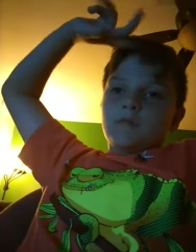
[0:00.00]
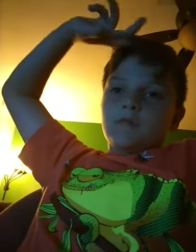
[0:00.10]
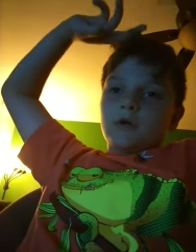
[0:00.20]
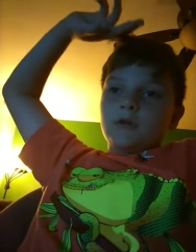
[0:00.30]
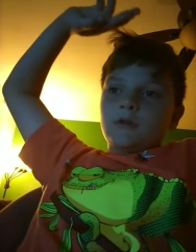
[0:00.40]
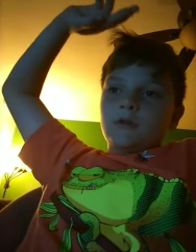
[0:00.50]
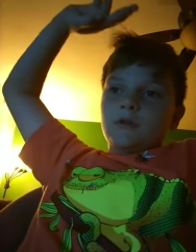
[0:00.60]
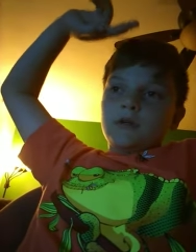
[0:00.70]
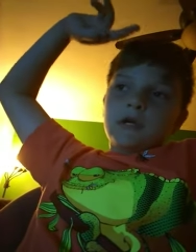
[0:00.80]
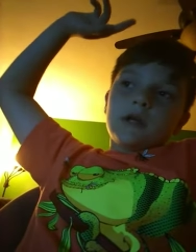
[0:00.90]

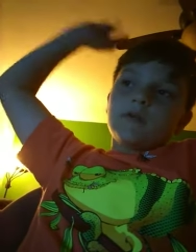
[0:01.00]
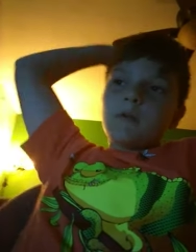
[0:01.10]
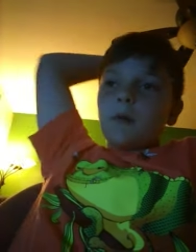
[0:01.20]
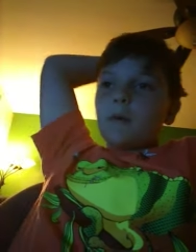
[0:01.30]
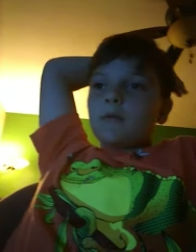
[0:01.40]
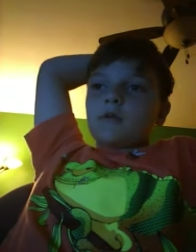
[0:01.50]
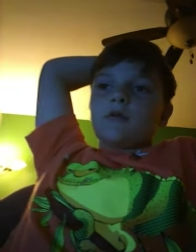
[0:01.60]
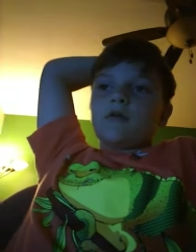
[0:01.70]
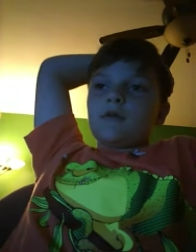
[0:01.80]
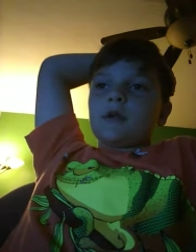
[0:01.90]
Riley. I don't remember the
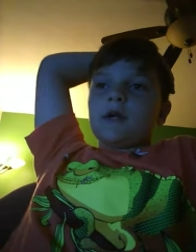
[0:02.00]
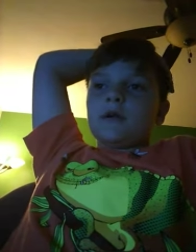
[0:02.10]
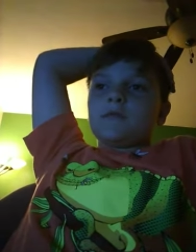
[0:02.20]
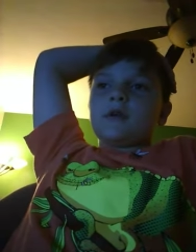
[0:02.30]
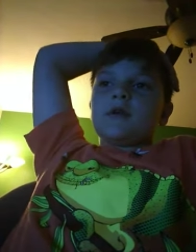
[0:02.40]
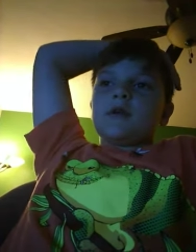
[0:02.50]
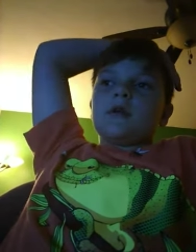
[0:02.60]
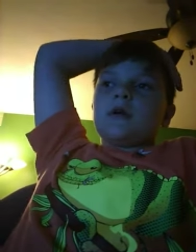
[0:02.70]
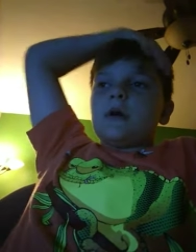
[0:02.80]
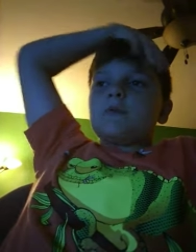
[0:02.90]
girls' names.
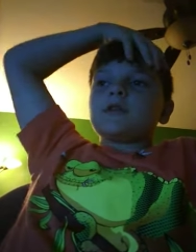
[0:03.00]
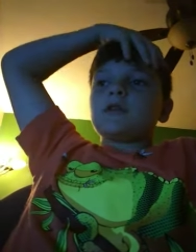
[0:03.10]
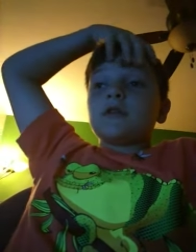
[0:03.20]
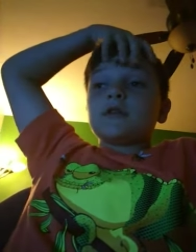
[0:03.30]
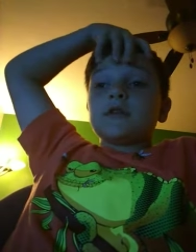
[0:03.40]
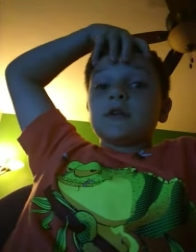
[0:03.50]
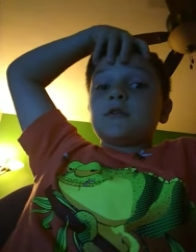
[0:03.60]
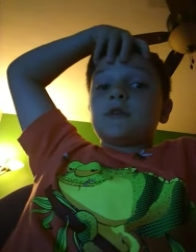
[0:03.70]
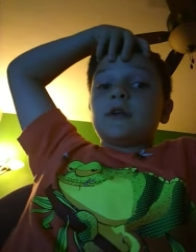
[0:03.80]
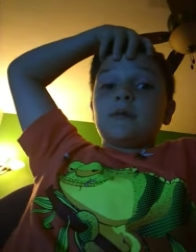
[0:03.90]
I'm just gonna say
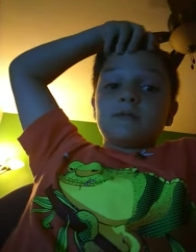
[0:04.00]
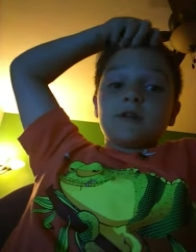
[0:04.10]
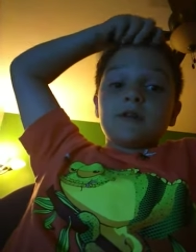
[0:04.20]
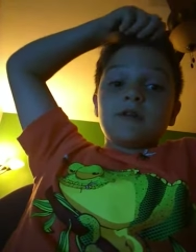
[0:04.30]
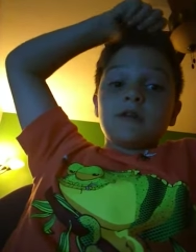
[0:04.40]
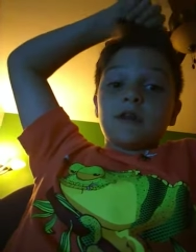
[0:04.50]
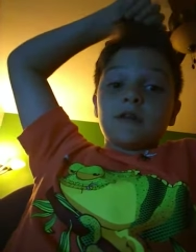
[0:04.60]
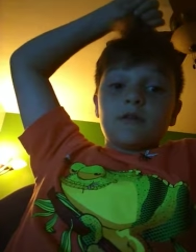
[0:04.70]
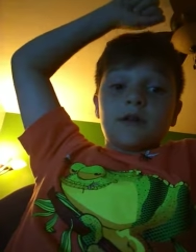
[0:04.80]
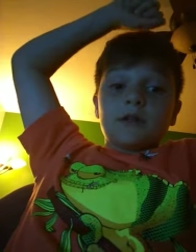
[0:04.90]
their names,
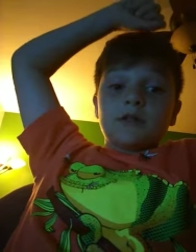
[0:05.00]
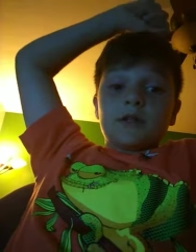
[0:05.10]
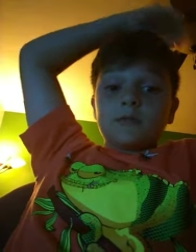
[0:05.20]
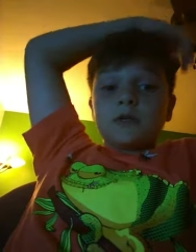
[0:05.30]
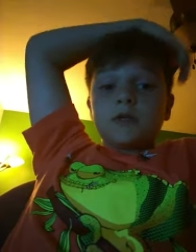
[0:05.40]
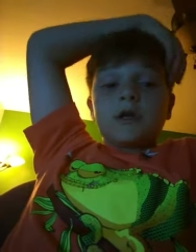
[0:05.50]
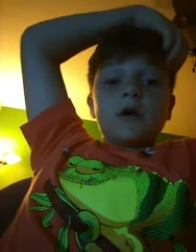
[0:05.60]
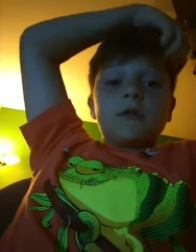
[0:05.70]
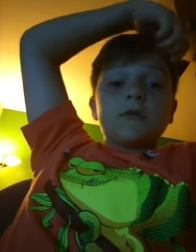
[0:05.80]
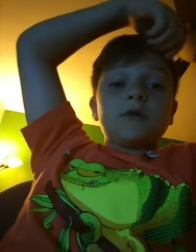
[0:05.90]
not their last names.
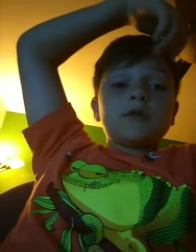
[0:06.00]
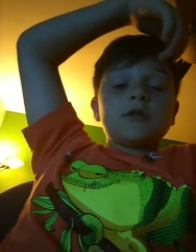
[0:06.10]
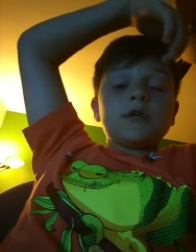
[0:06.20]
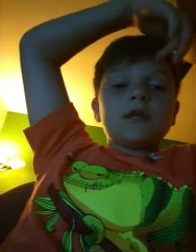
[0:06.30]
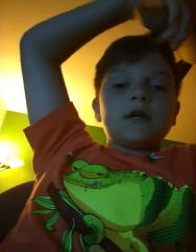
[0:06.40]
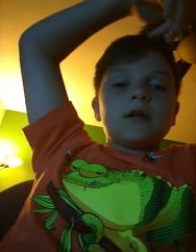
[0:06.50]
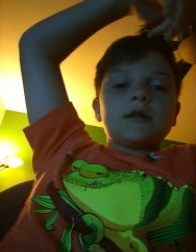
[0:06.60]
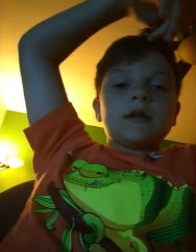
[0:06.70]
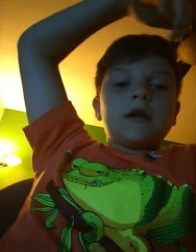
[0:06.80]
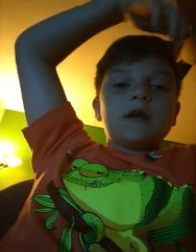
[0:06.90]
But they were standing
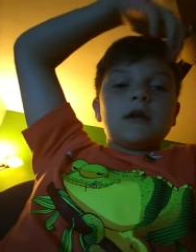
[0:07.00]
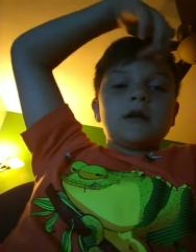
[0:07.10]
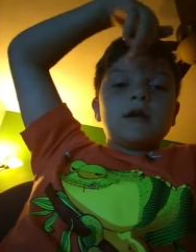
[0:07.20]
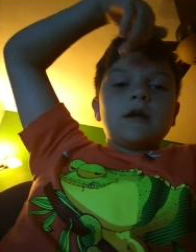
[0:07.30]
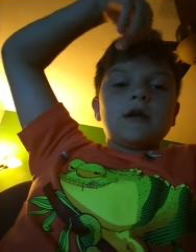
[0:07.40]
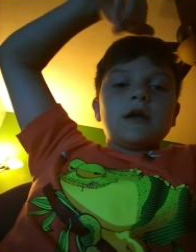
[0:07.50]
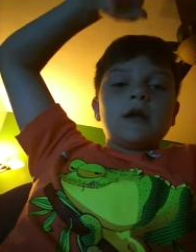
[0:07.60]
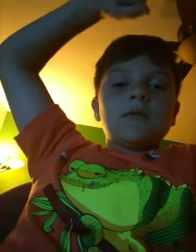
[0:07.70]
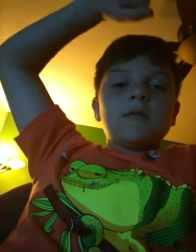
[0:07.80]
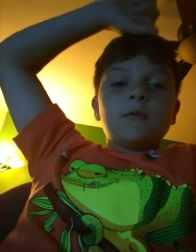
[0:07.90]
at the end,
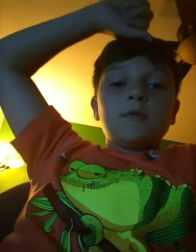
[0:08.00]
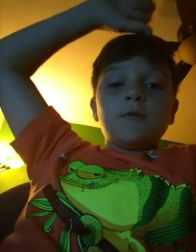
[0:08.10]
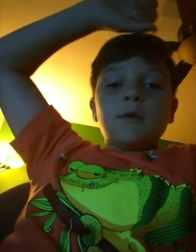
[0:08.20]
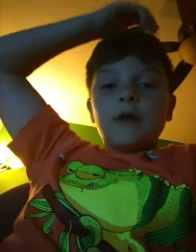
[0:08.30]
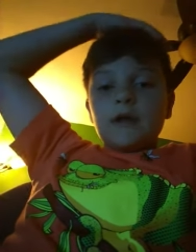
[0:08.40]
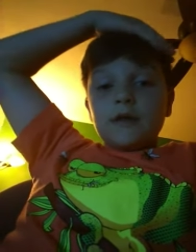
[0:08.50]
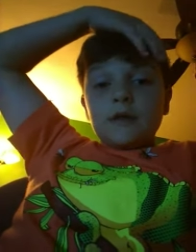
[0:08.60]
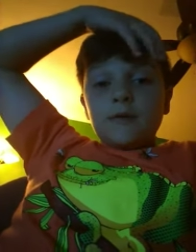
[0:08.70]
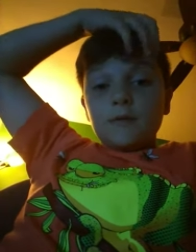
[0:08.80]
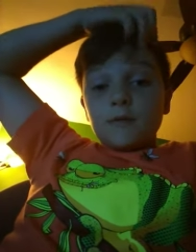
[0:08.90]
and we would wait, and
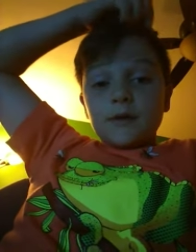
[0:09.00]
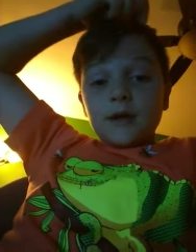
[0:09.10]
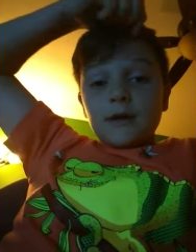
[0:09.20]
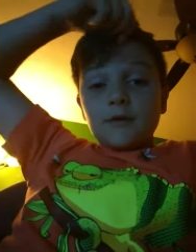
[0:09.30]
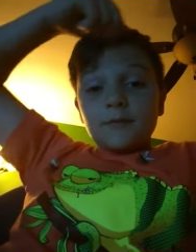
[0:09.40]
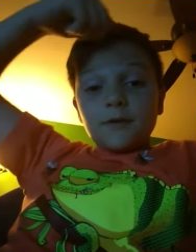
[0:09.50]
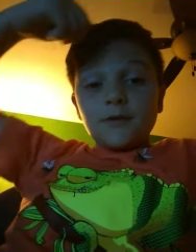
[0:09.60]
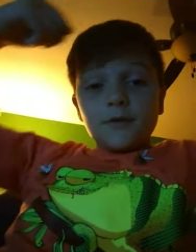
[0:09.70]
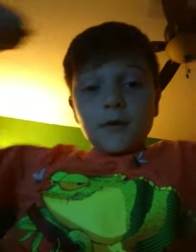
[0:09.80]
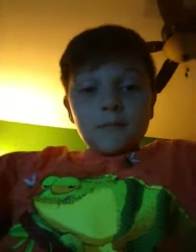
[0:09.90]
they would run down, and we
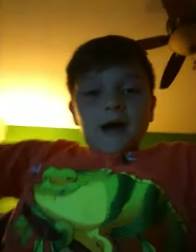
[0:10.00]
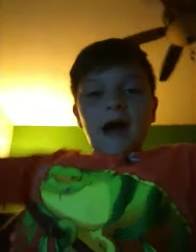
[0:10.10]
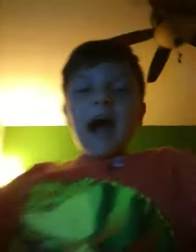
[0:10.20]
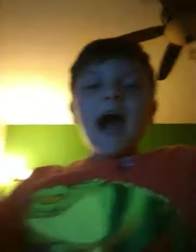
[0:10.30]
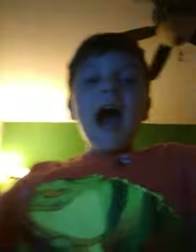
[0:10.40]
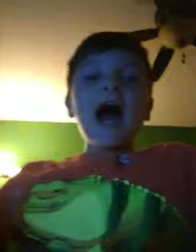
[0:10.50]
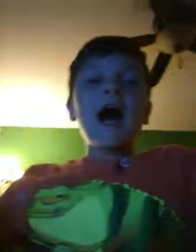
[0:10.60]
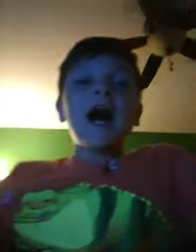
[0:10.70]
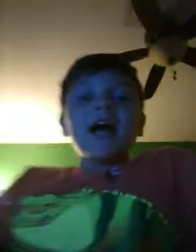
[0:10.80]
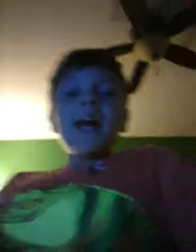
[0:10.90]
scream,
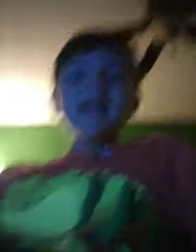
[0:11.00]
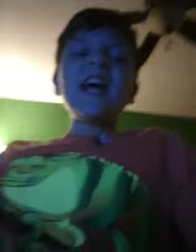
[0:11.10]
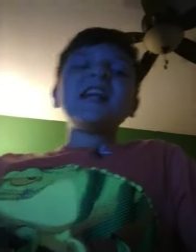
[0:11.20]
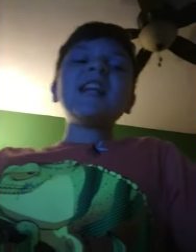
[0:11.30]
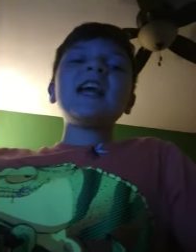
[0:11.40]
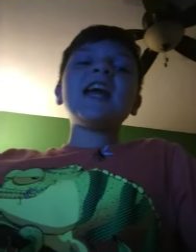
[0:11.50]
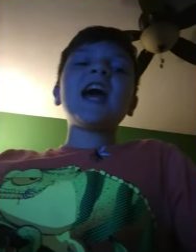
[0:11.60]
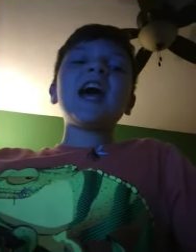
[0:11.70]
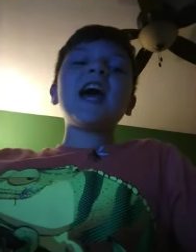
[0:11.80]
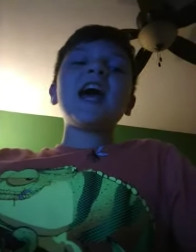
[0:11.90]
"Ah,
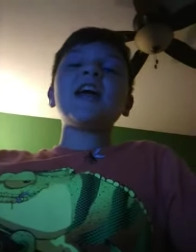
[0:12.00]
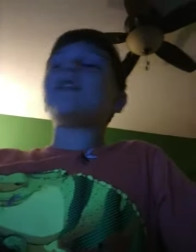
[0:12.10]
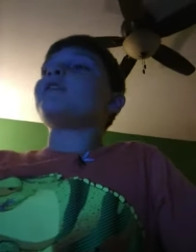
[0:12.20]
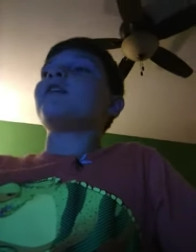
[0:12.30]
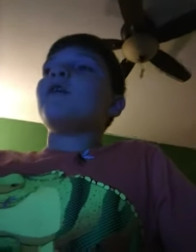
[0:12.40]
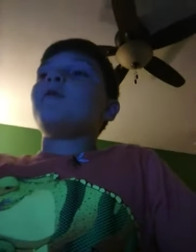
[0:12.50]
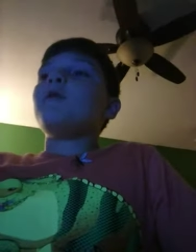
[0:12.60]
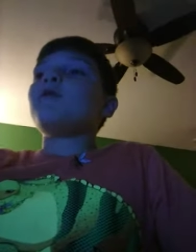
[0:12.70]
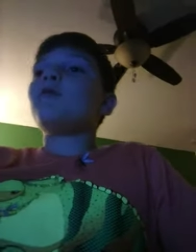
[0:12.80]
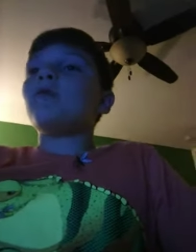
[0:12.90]
Indians!"
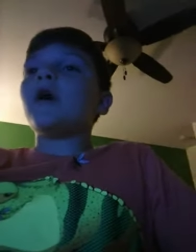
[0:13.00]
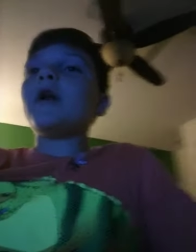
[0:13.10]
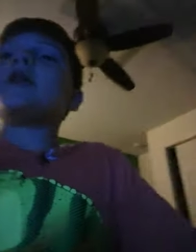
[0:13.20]
We would run